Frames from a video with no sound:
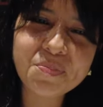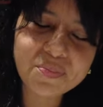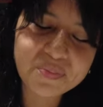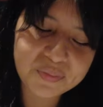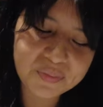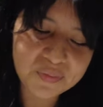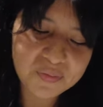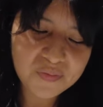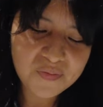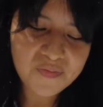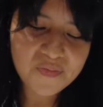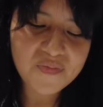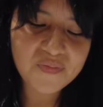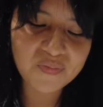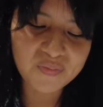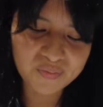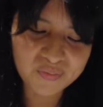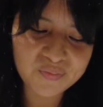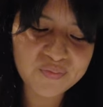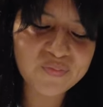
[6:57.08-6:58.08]
Yeah, I
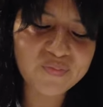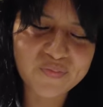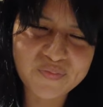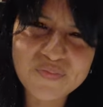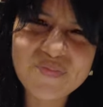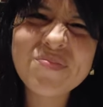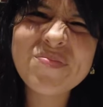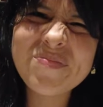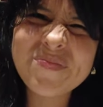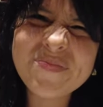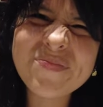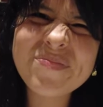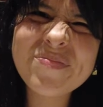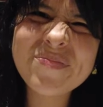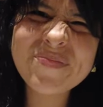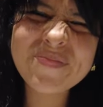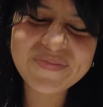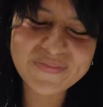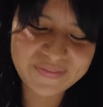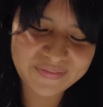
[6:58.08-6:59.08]
know. The noodles are
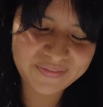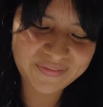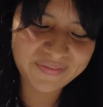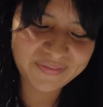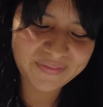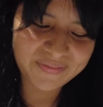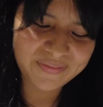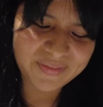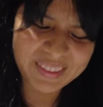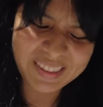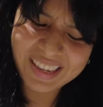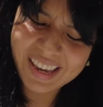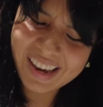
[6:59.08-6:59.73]
so chewy, but